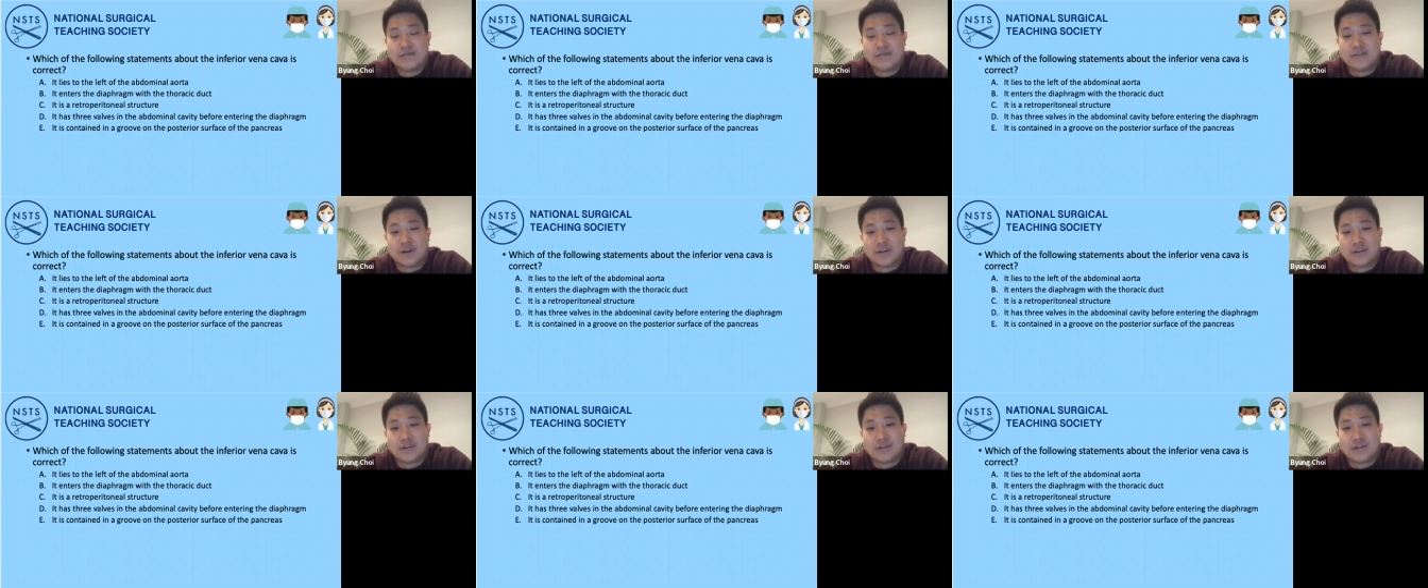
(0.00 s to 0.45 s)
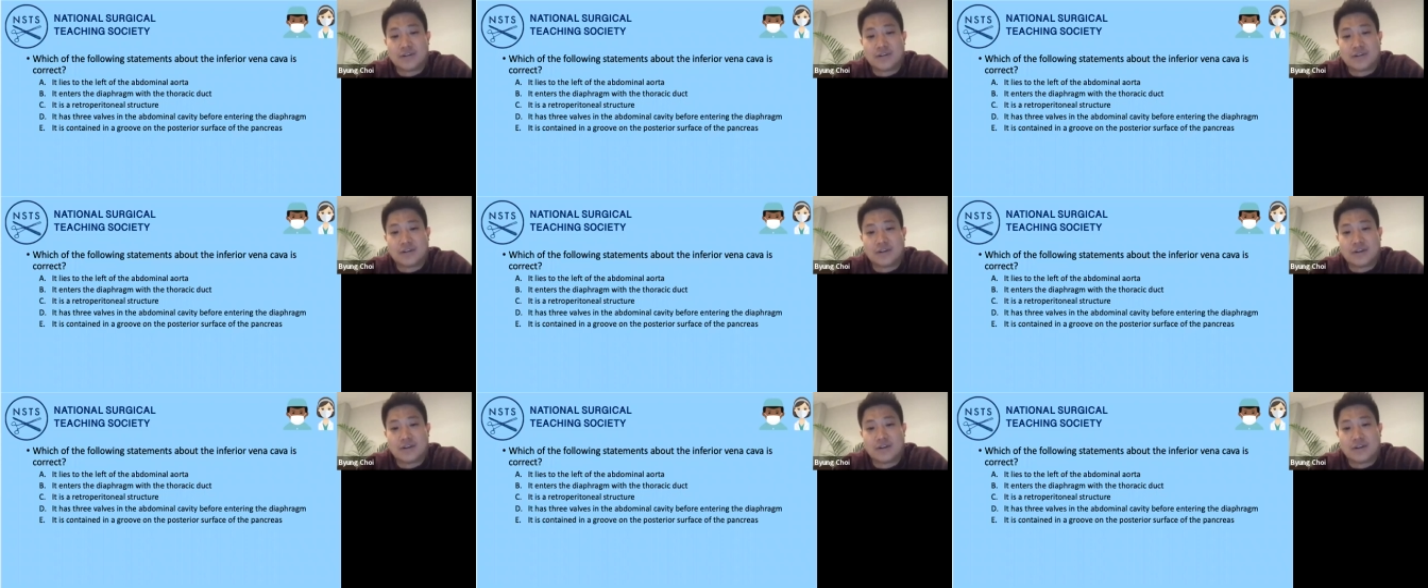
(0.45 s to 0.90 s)
rather
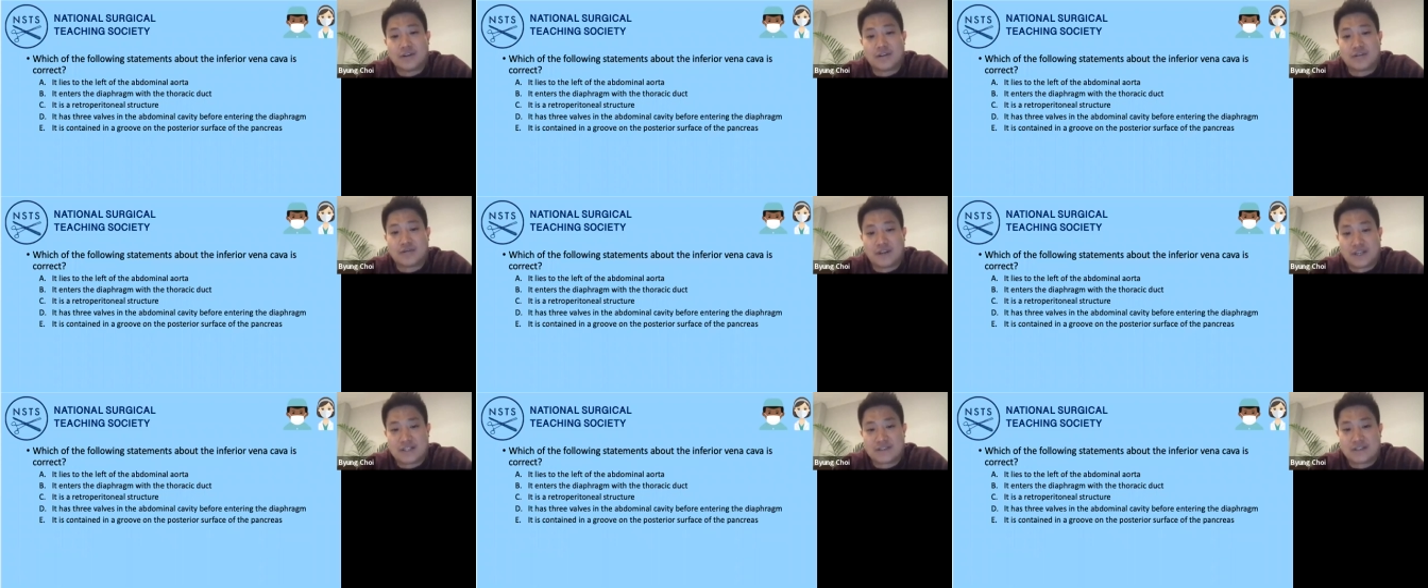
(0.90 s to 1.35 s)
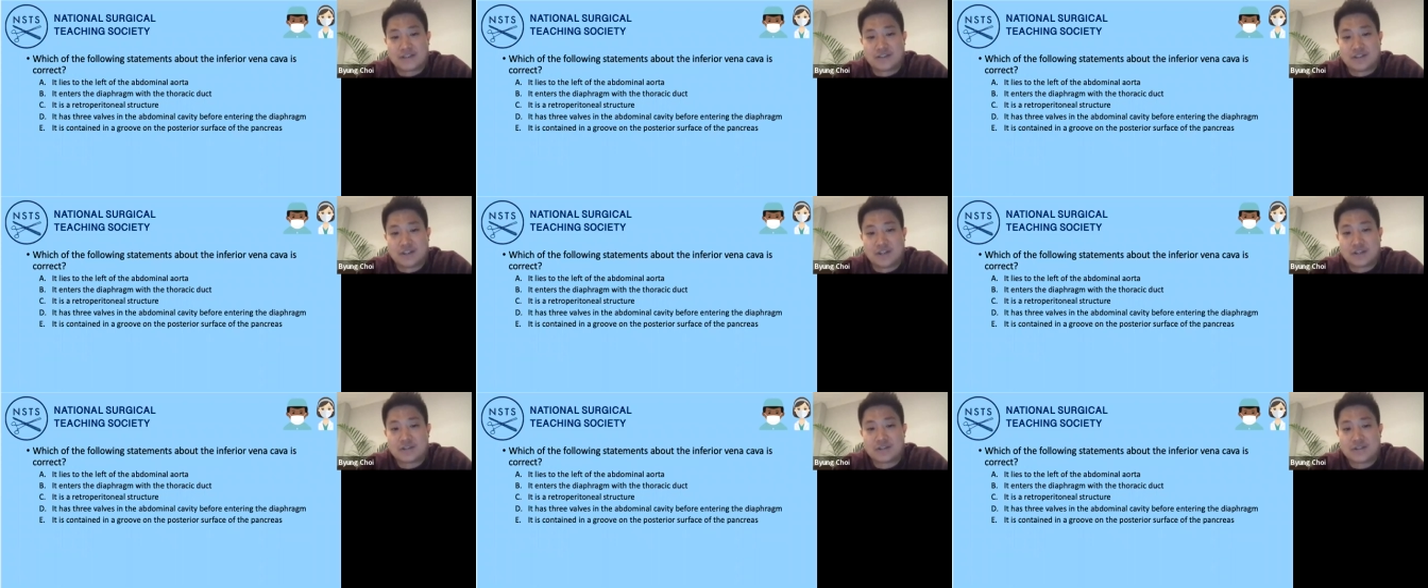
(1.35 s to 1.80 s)
than the thoracic
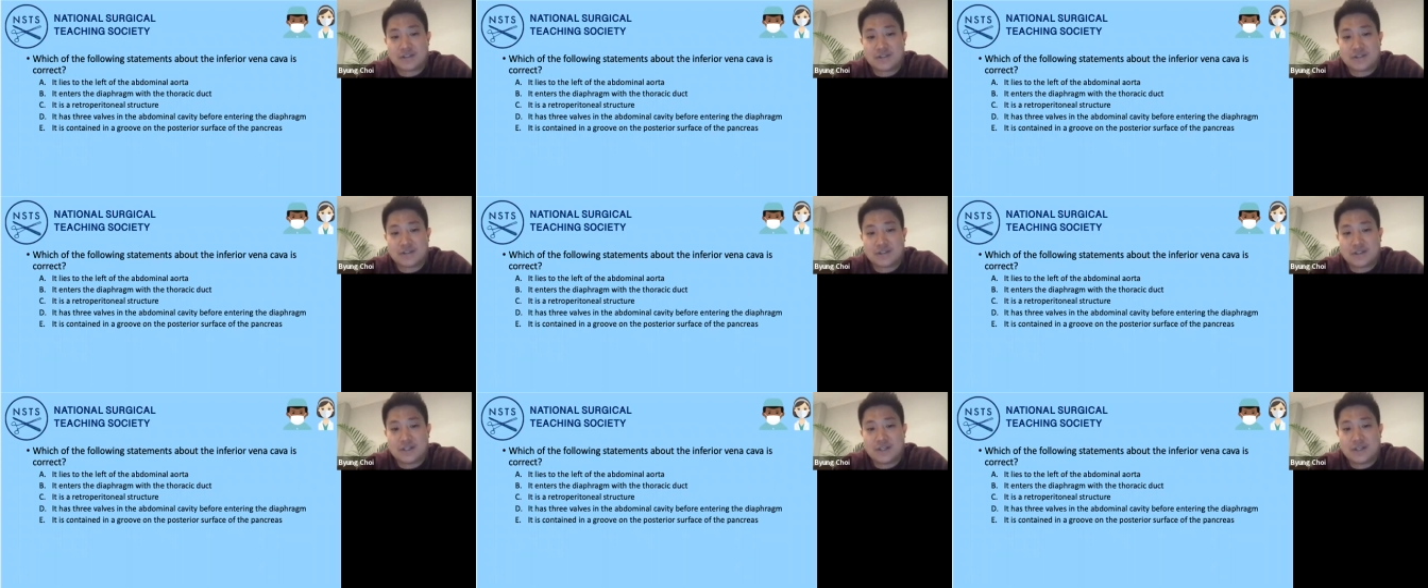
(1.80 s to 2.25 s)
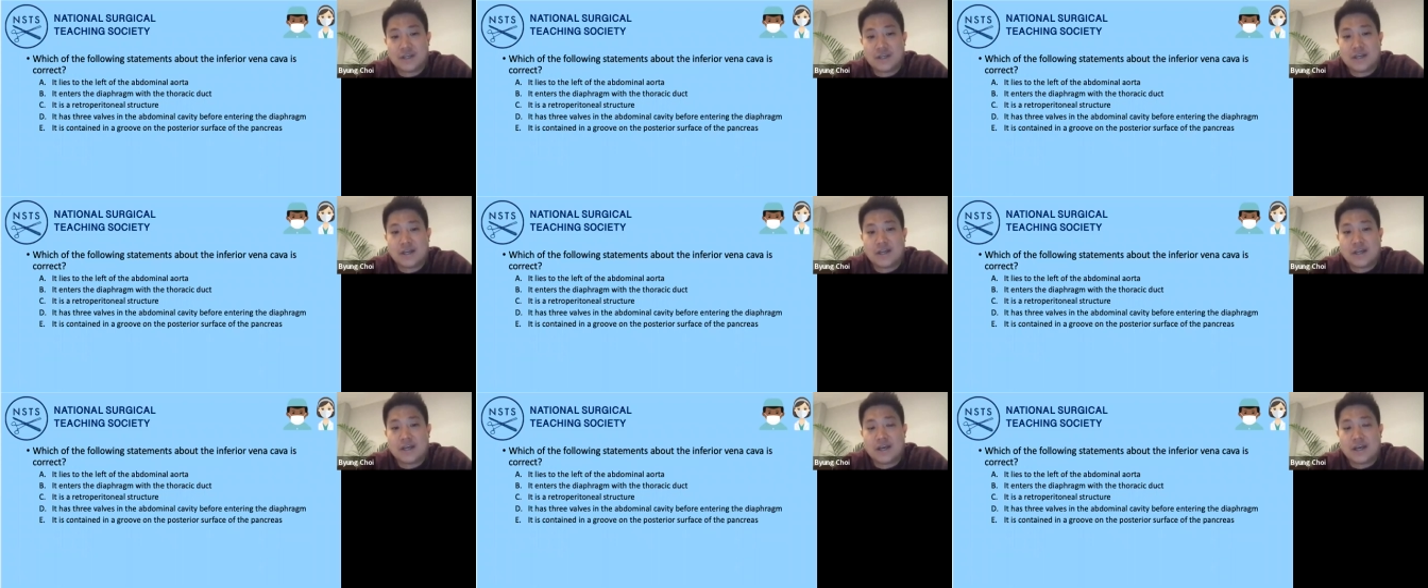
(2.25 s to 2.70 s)
duct.
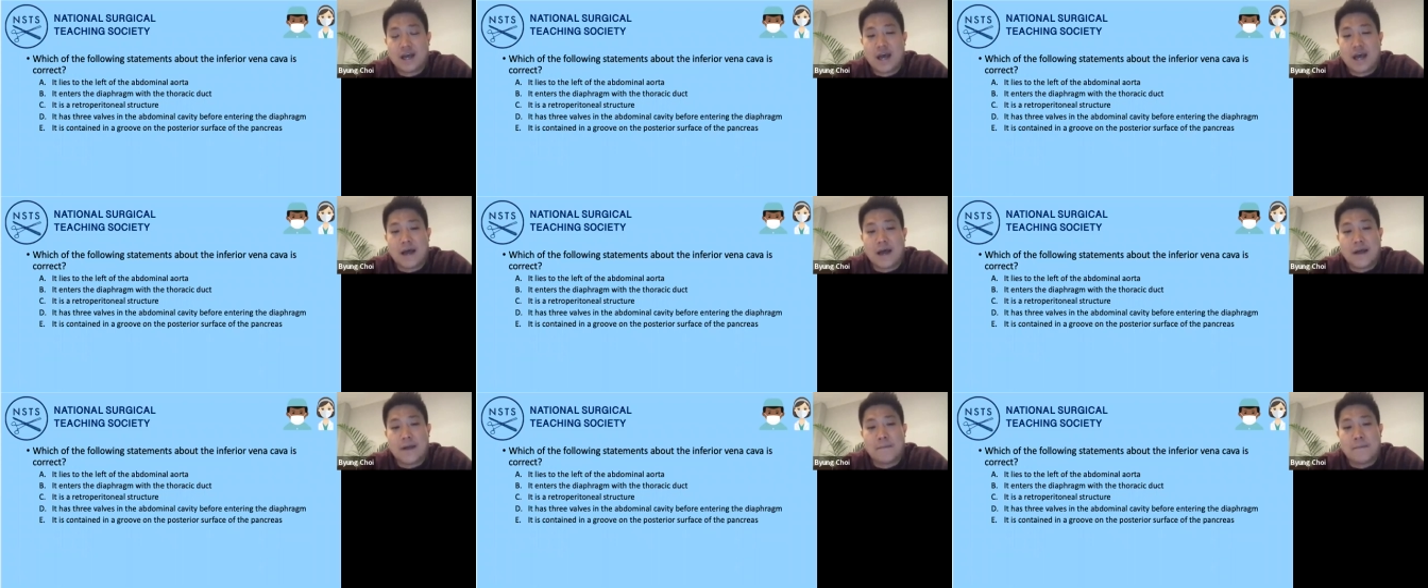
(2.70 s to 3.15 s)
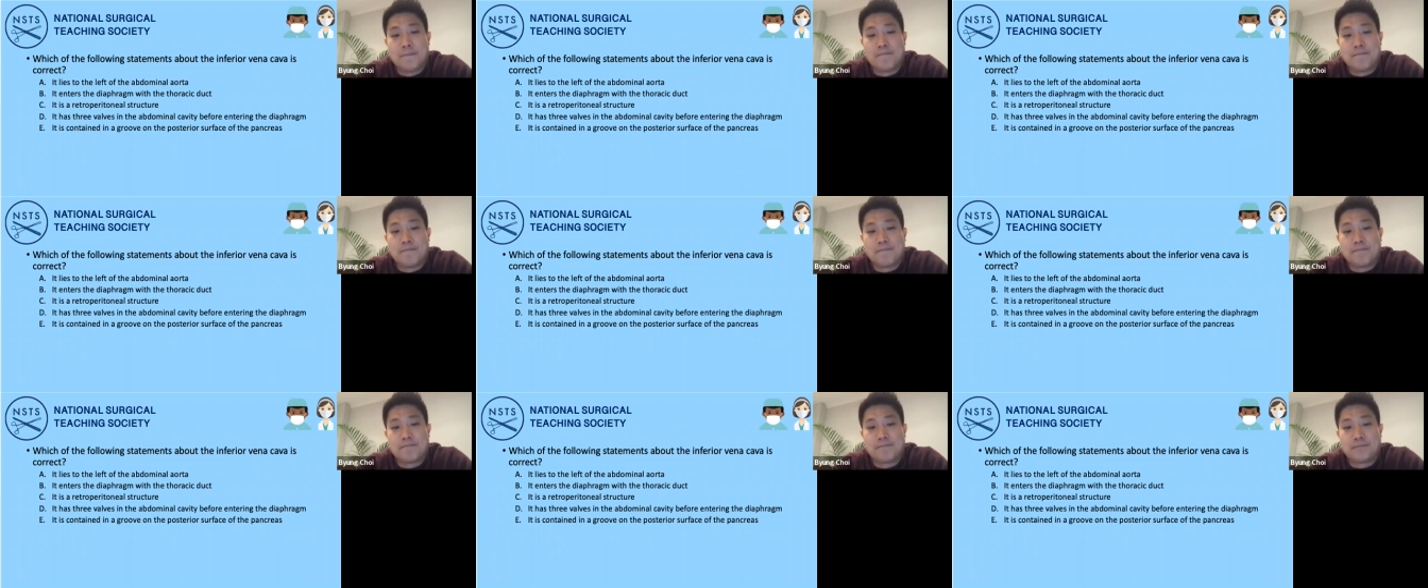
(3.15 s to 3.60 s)

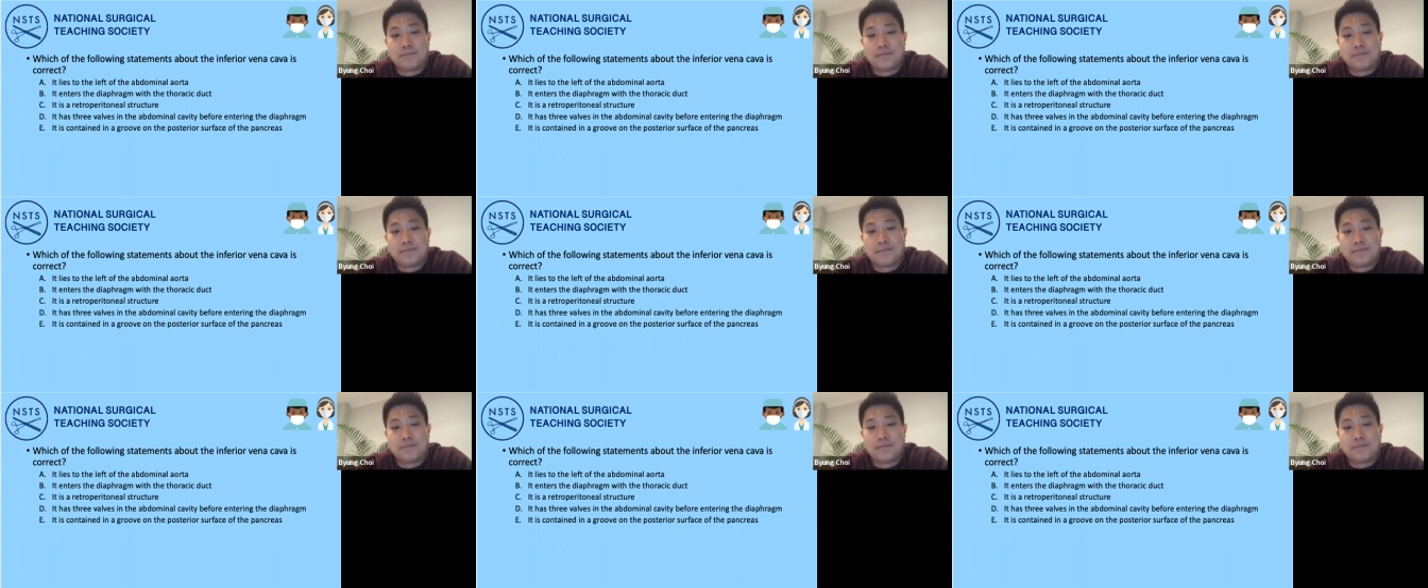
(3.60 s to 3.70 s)
IVC,